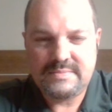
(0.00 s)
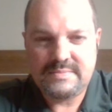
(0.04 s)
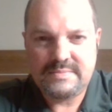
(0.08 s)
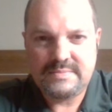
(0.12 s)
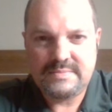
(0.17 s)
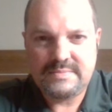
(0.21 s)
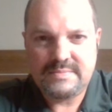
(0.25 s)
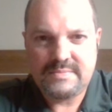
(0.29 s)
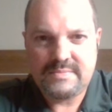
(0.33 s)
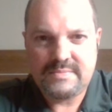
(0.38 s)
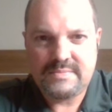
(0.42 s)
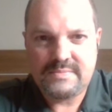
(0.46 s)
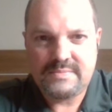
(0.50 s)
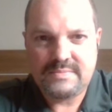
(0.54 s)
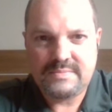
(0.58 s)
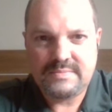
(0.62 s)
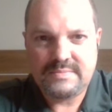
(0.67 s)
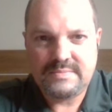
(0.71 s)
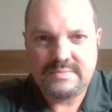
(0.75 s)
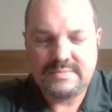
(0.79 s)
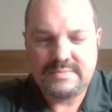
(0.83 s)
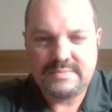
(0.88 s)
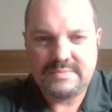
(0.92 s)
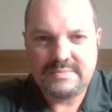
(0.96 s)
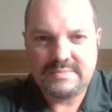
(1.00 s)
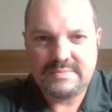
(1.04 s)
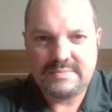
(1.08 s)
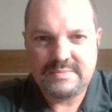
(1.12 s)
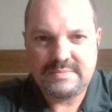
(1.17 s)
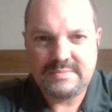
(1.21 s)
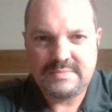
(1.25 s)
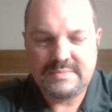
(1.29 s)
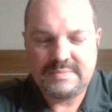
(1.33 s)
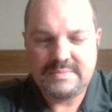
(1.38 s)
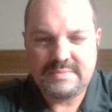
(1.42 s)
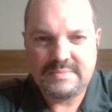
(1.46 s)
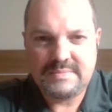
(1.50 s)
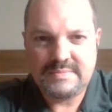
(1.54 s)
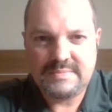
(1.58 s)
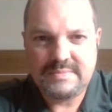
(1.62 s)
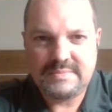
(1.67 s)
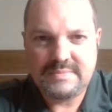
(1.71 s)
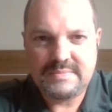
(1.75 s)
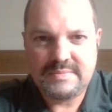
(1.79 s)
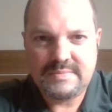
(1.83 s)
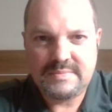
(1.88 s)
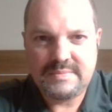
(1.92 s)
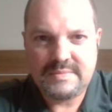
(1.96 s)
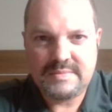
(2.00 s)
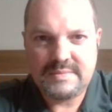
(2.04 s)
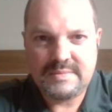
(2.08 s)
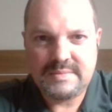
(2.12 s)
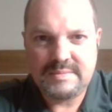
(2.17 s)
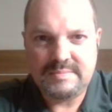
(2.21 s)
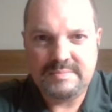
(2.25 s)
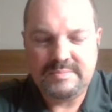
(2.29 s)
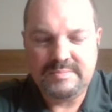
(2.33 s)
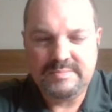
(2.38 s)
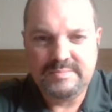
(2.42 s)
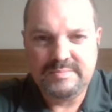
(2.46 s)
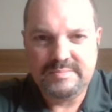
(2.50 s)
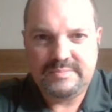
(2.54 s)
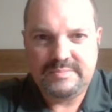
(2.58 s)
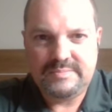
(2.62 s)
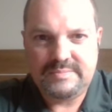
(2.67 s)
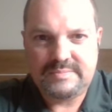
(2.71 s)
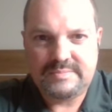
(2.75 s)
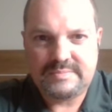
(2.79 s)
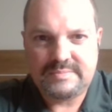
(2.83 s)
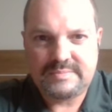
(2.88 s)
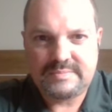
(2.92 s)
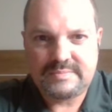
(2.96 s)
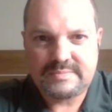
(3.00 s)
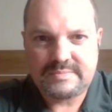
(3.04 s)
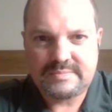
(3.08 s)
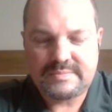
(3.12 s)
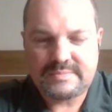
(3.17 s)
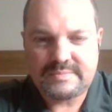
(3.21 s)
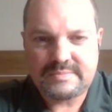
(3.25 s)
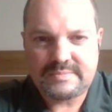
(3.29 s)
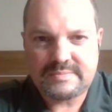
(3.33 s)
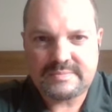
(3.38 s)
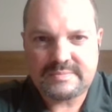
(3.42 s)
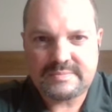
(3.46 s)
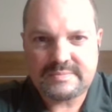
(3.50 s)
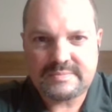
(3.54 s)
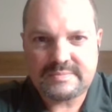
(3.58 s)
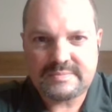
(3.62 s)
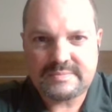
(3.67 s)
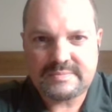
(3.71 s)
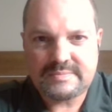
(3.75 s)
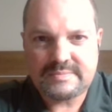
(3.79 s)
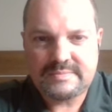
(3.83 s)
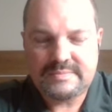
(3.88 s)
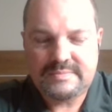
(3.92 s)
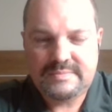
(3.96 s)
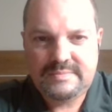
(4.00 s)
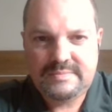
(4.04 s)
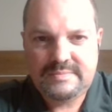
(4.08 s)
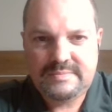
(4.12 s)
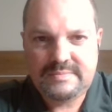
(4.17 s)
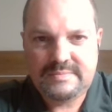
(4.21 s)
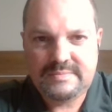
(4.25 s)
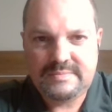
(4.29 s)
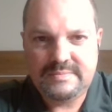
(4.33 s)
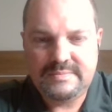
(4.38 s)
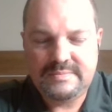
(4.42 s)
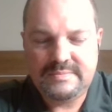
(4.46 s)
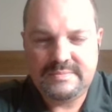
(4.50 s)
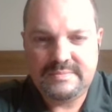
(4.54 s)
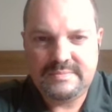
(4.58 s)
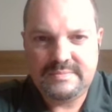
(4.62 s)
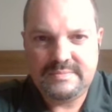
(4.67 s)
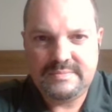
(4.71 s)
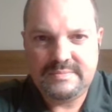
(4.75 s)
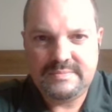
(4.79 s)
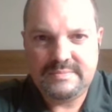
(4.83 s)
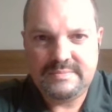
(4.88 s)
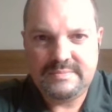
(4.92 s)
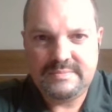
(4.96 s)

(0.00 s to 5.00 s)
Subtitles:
(not speaking)